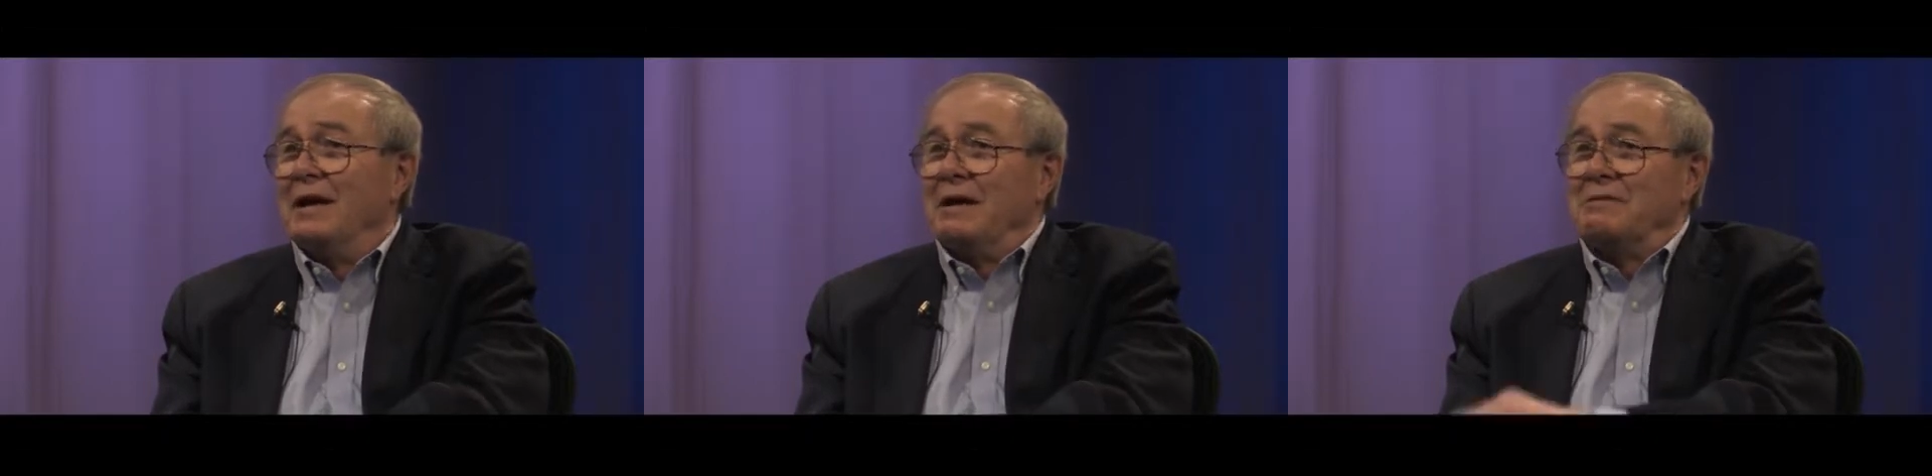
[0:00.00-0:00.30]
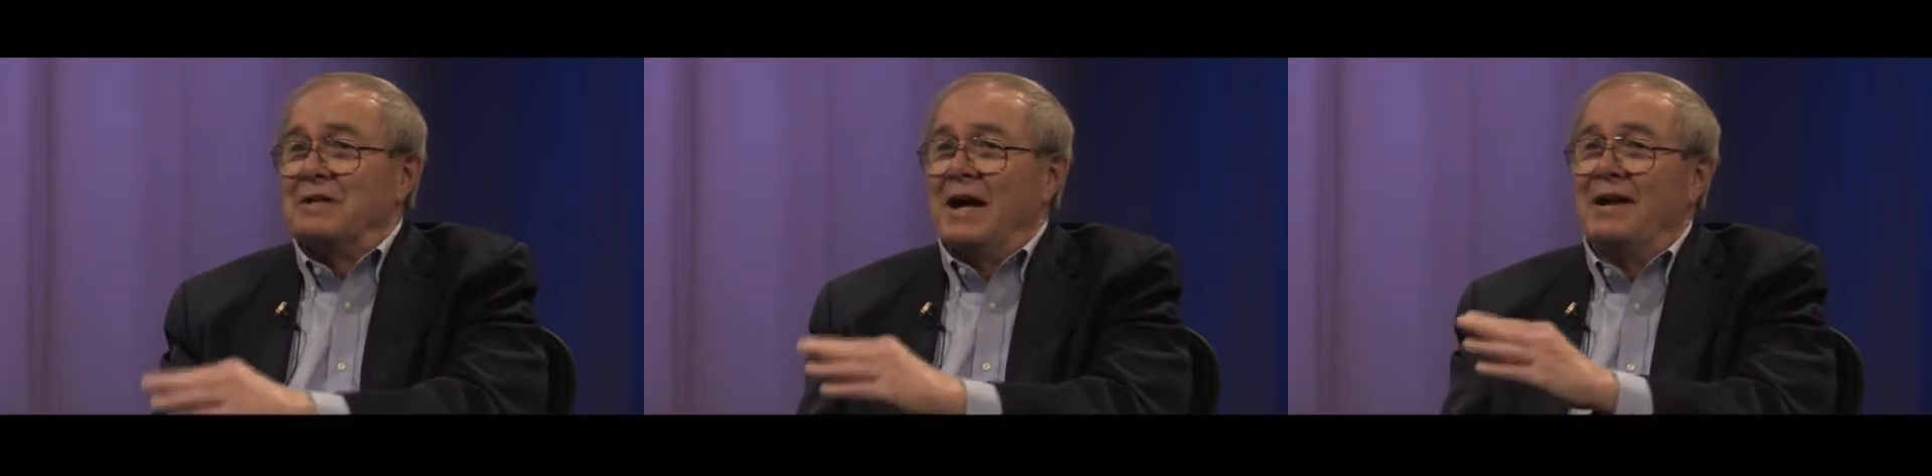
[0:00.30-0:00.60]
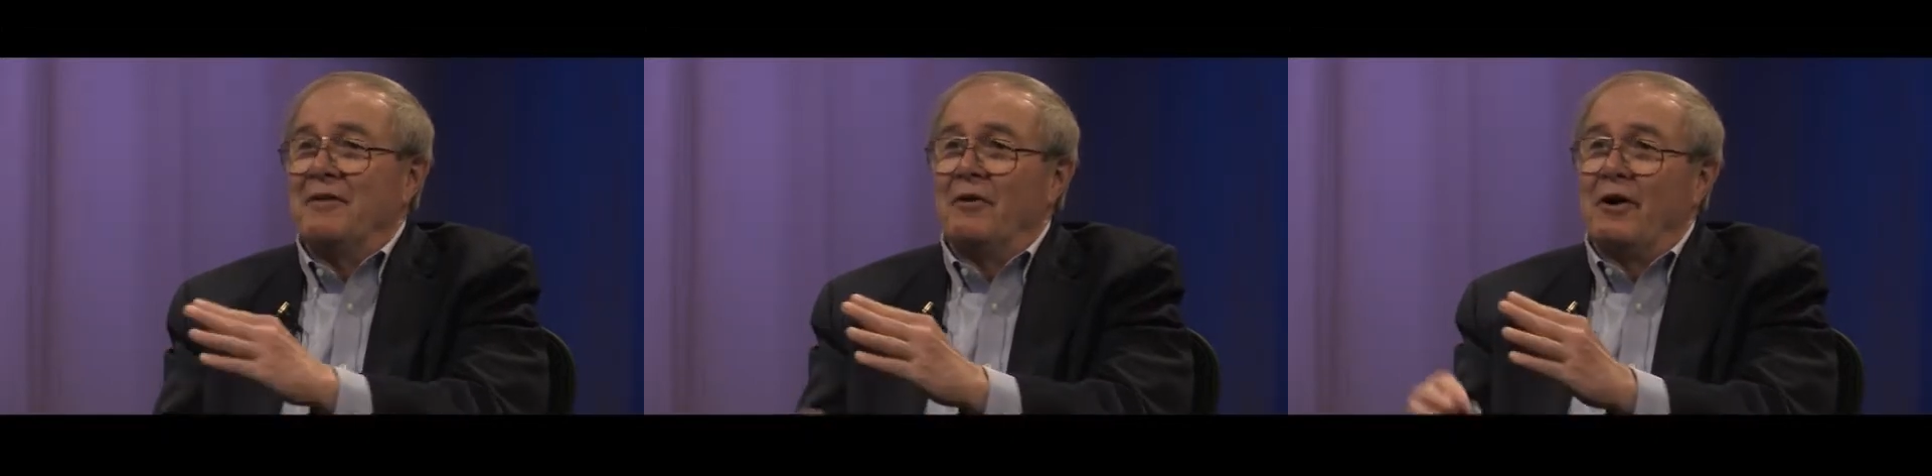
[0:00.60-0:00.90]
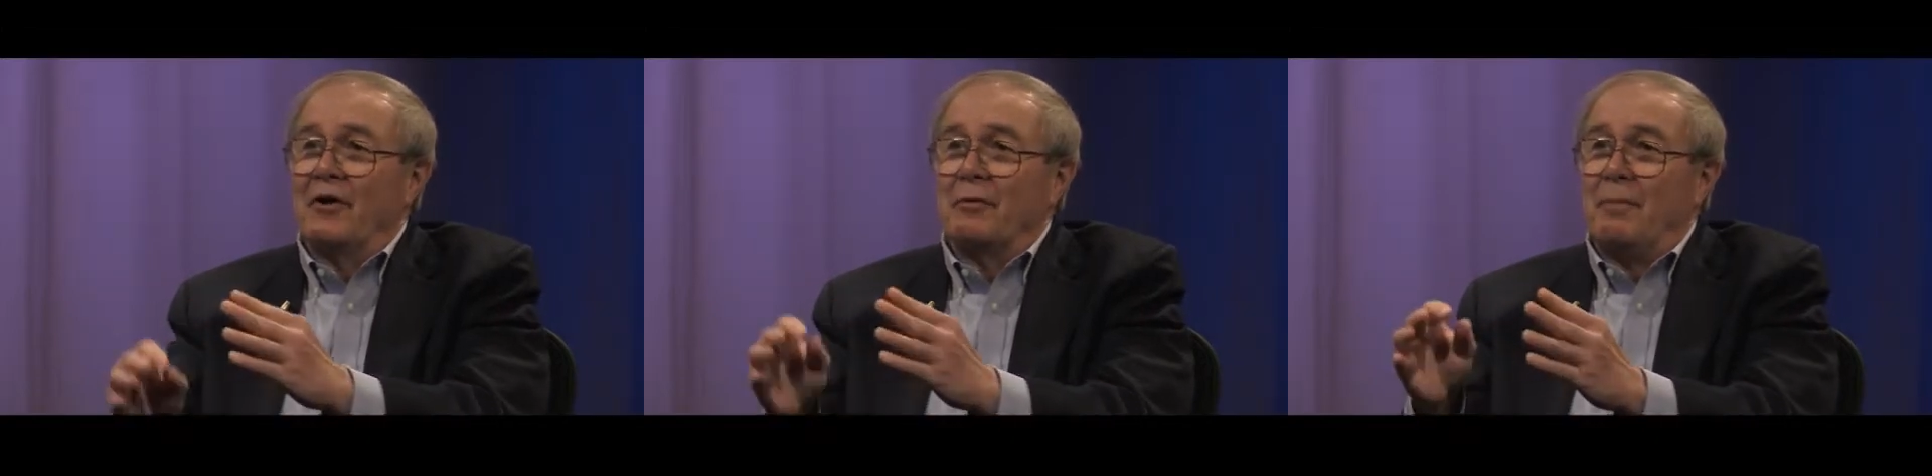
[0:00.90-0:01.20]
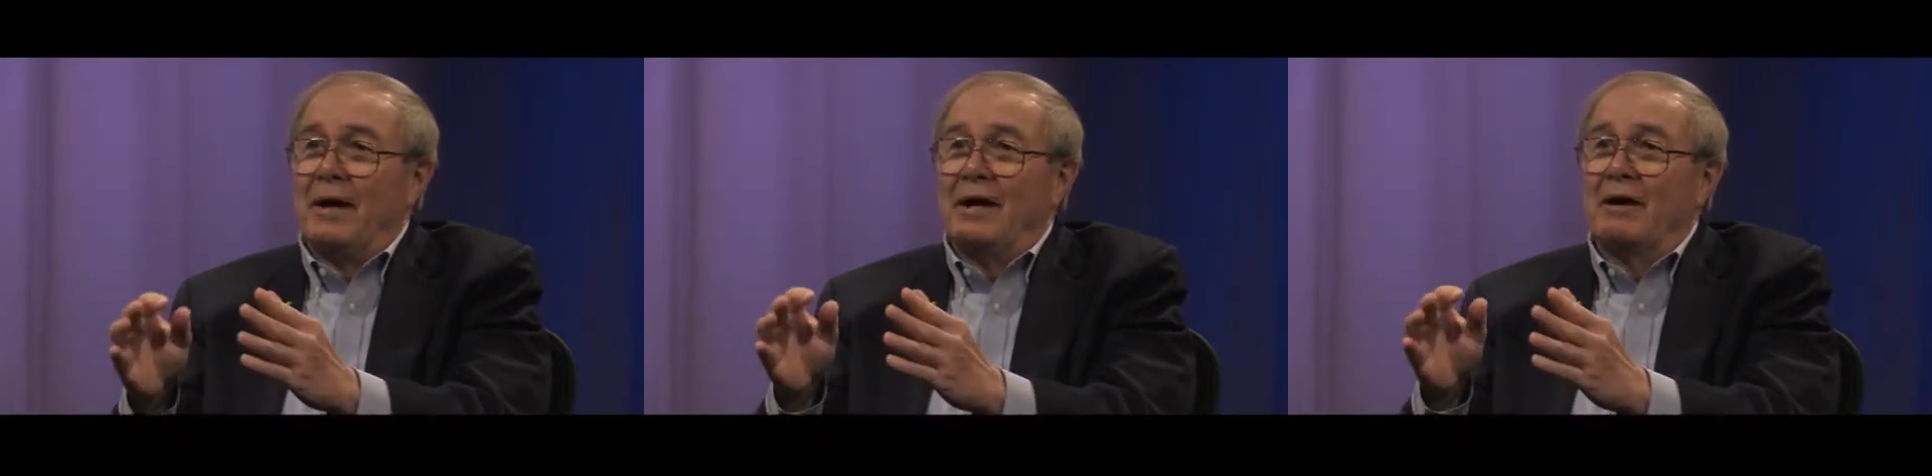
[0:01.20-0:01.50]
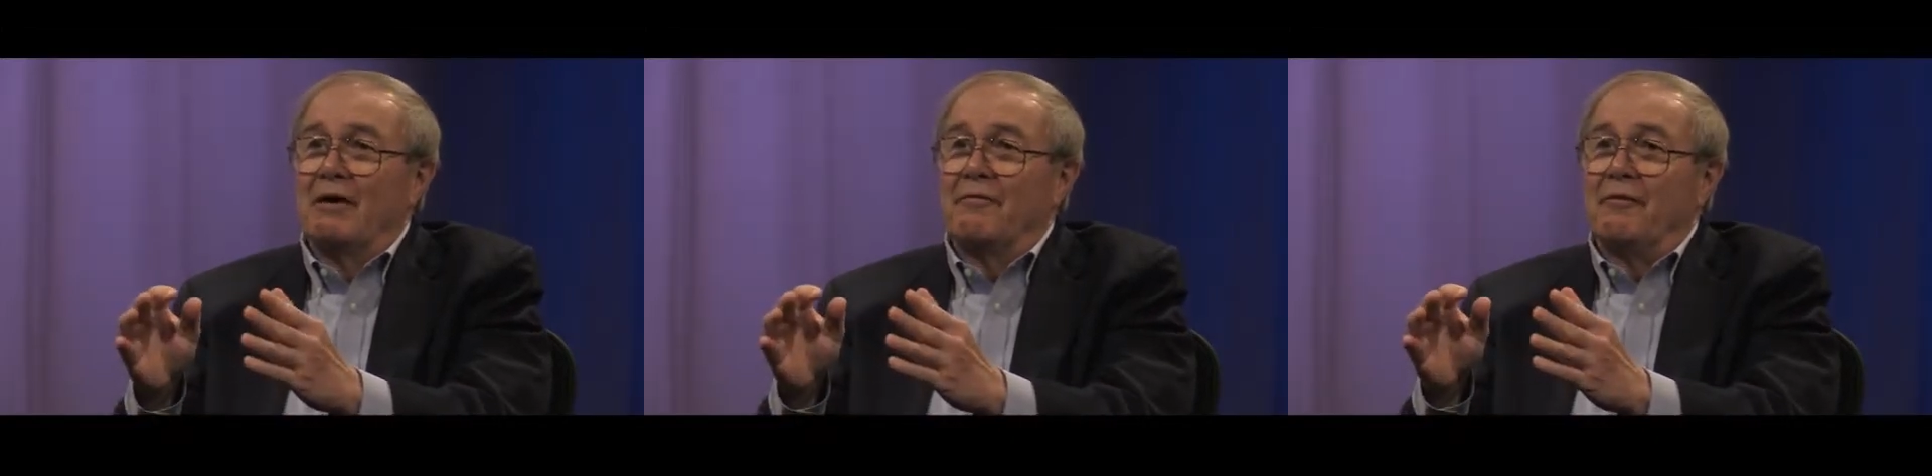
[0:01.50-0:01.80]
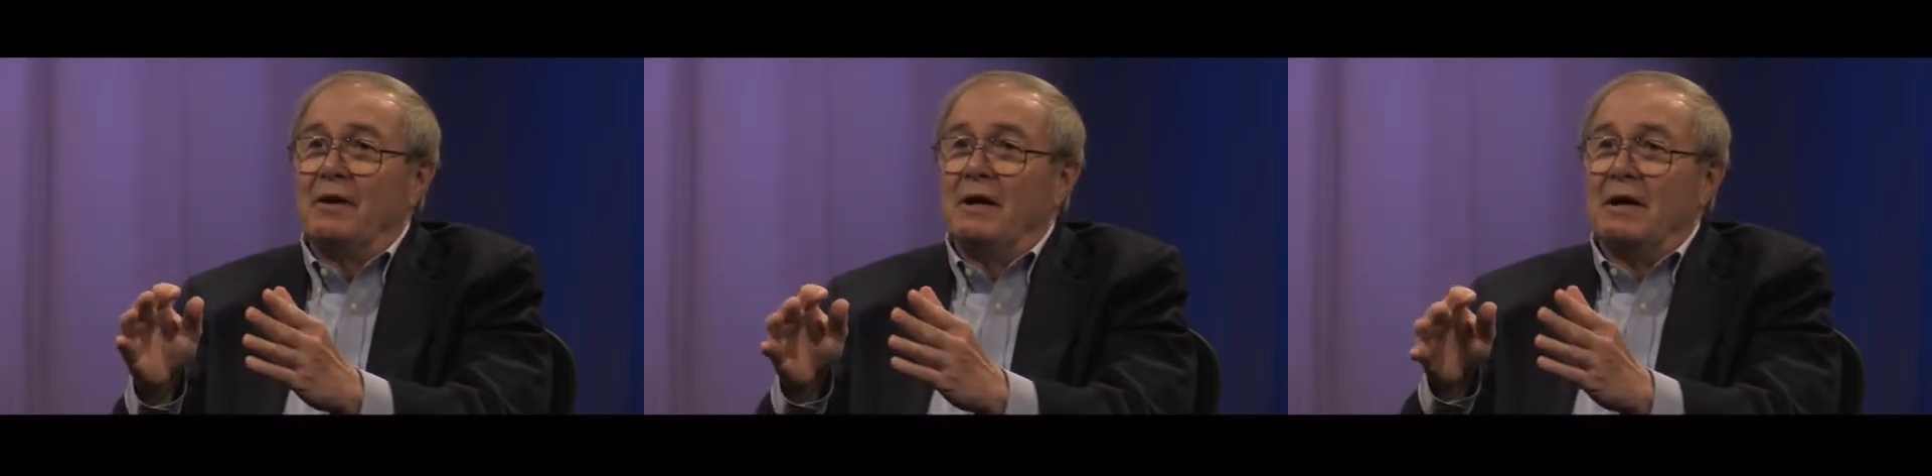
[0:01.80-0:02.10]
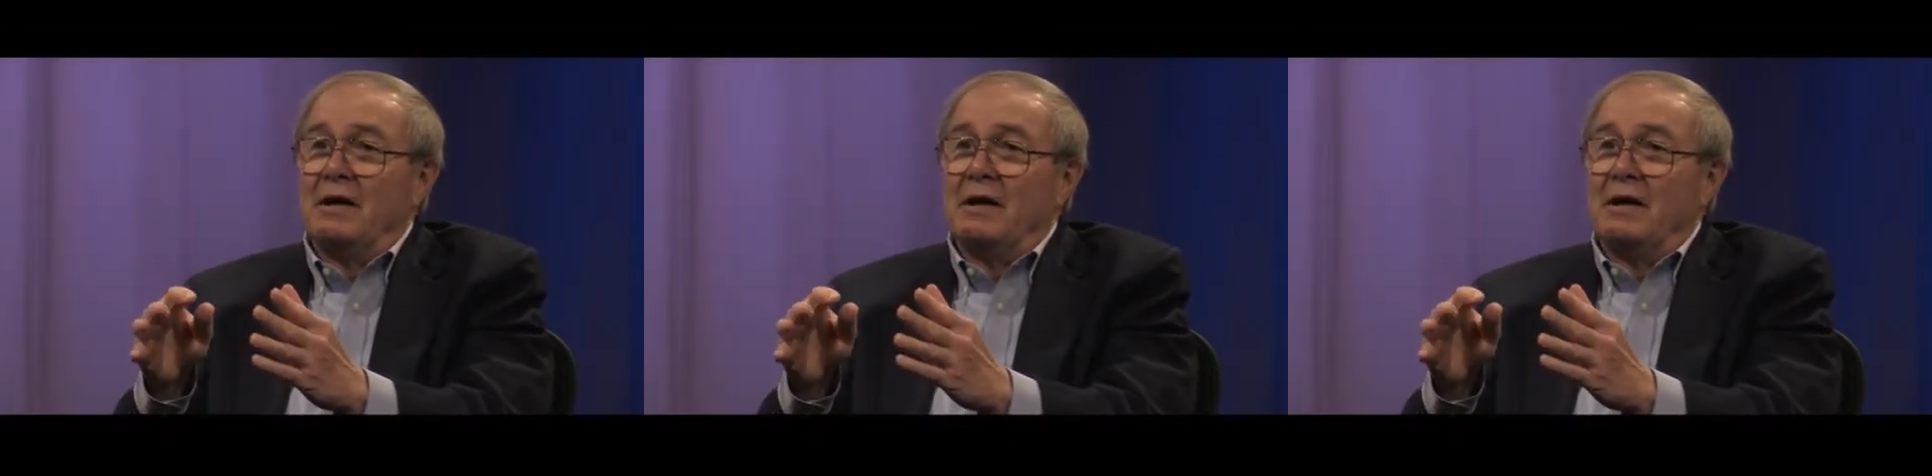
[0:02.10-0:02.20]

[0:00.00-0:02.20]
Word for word: Is guided autobiography a